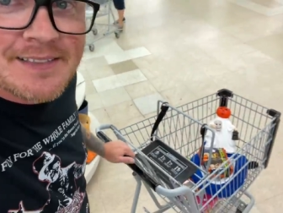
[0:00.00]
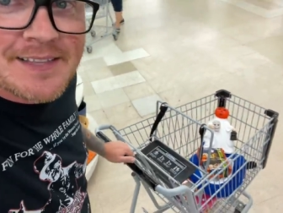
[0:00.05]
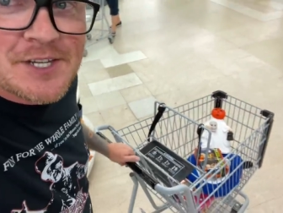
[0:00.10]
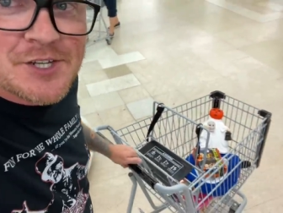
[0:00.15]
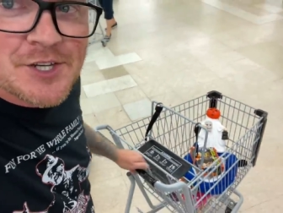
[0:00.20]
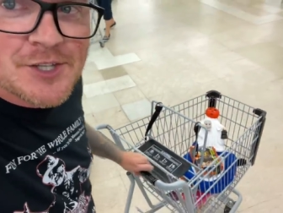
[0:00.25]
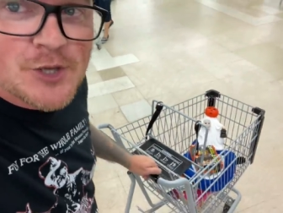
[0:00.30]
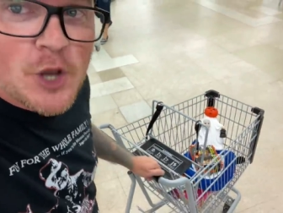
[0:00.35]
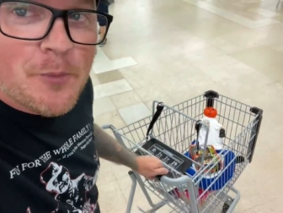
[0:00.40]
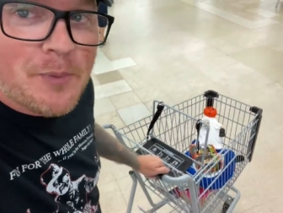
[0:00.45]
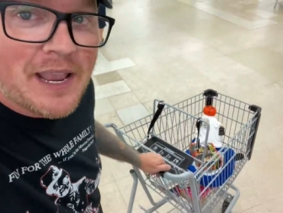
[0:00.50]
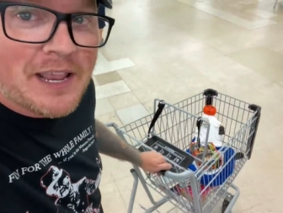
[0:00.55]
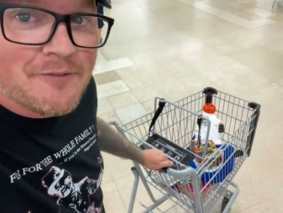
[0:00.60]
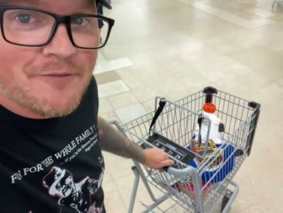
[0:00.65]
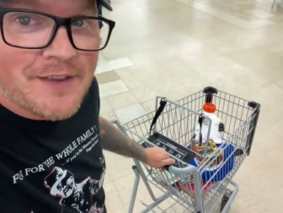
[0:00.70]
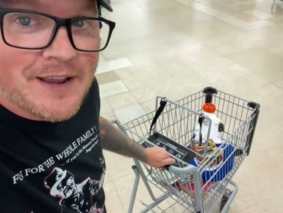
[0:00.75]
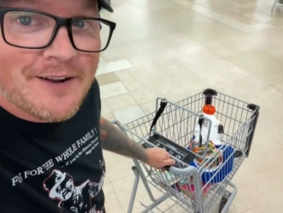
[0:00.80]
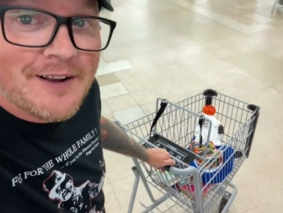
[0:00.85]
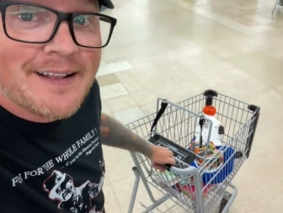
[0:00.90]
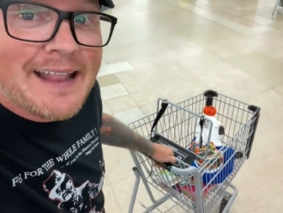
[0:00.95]
Let's just hope I can
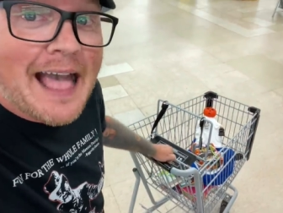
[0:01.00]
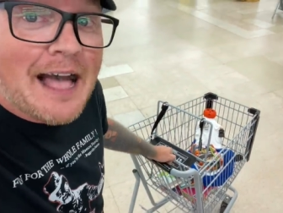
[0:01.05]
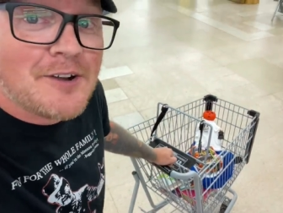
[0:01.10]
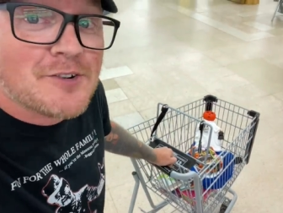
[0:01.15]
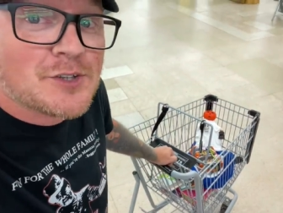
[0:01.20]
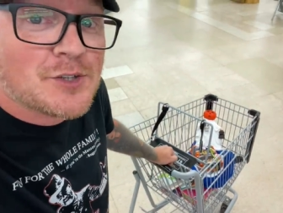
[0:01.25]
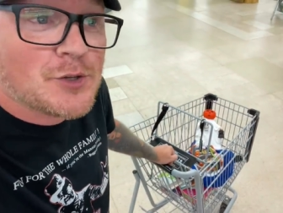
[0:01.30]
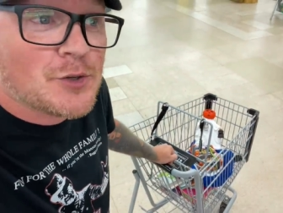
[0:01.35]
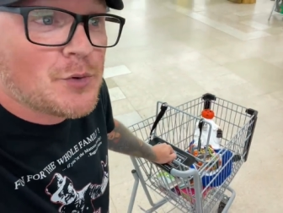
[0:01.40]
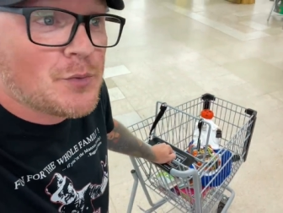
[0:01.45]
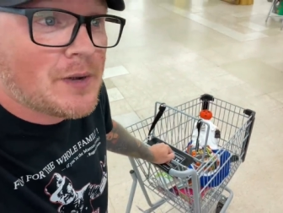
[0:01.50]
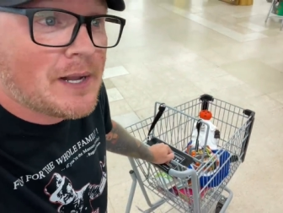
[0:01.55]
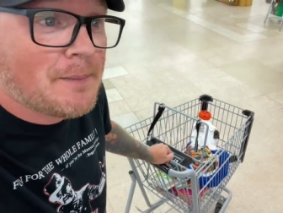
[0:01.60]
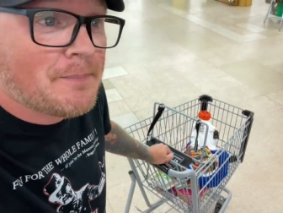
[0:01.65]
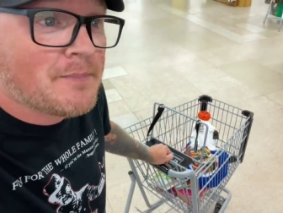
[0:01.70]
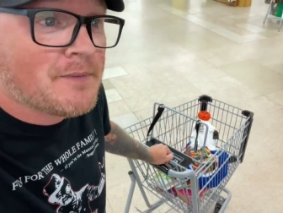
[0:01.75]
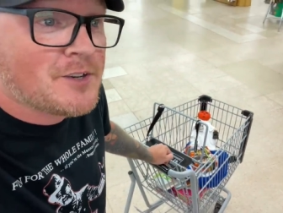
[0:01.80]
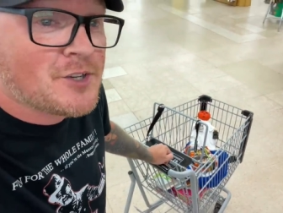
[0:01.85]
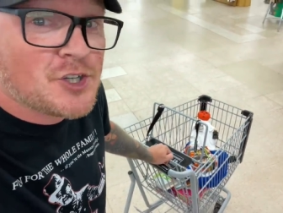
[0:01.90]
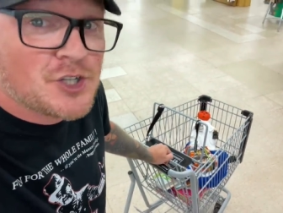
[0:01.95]
figure out how
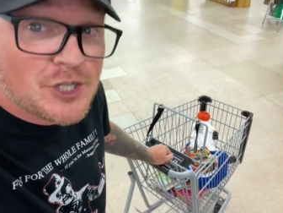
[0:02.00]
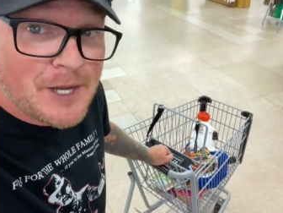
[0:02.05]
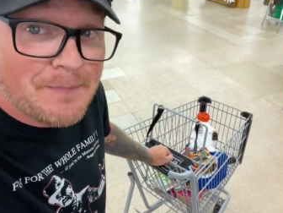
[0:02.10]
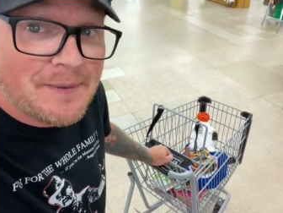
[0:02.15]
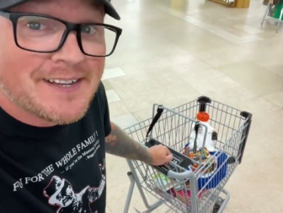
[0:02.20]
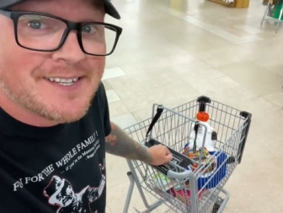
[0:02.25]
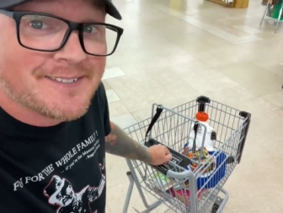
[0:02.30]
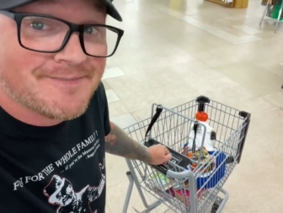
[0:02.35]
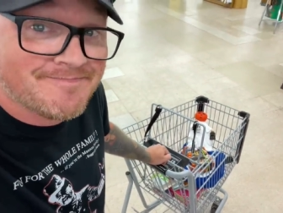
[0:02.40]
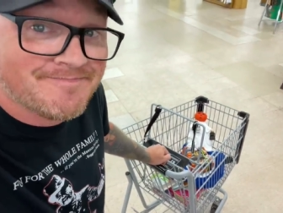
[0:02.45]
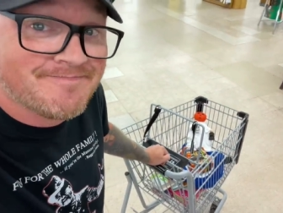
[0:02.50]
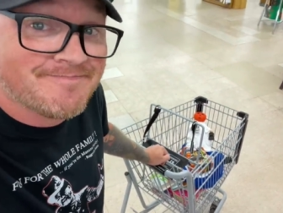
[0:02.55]
to ship it.